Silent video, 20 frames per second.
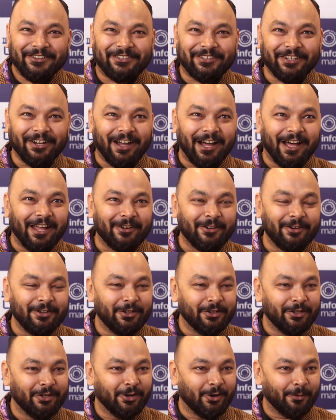so Arun,
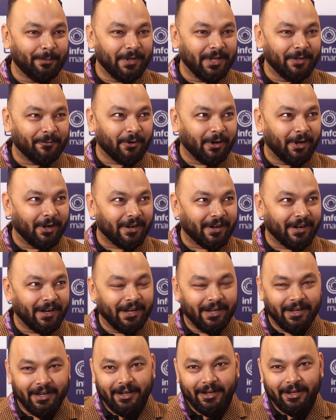you know me for
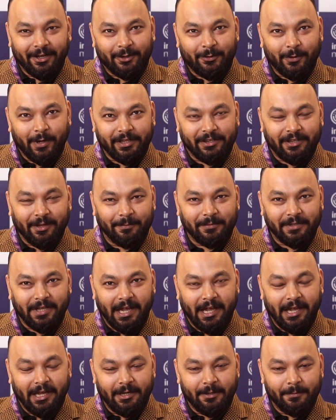uh, quite some
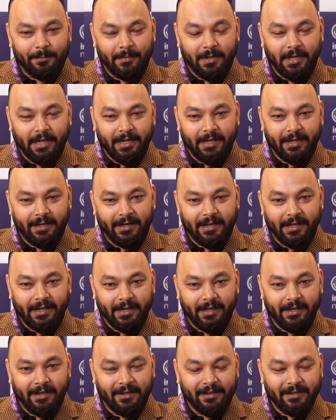time and
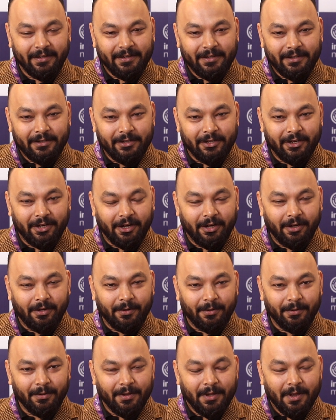uh, you know,
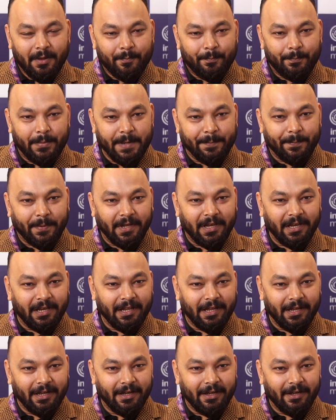people
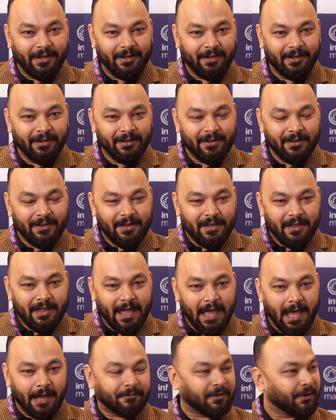uh,
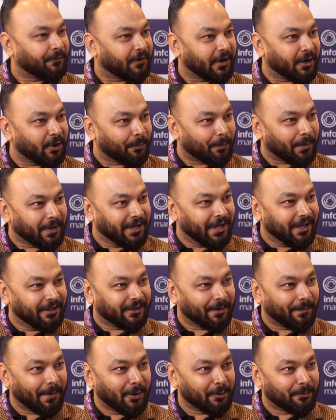have different opinions
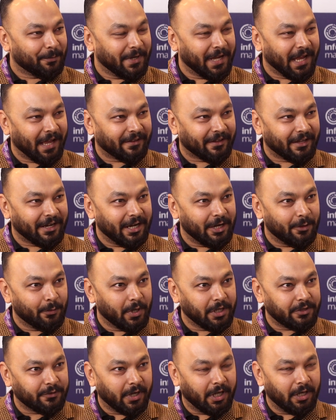about me as an
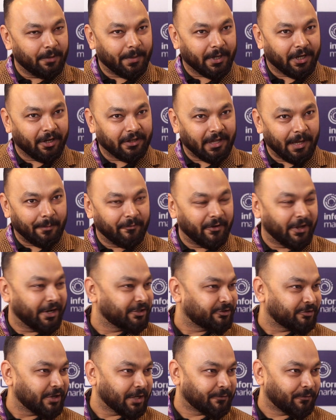individual because I'm a very
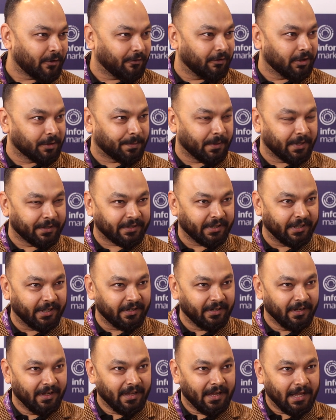straightforward
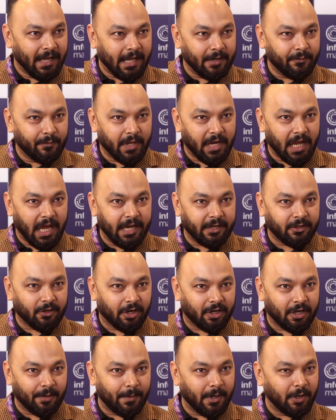person. And when I
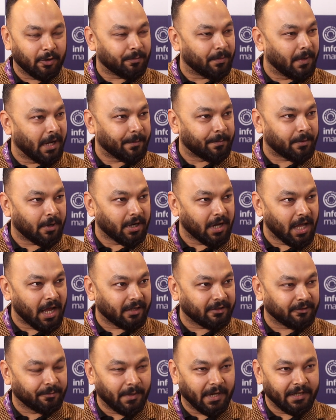talk about my
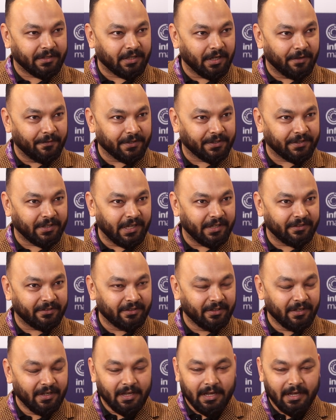products, my services,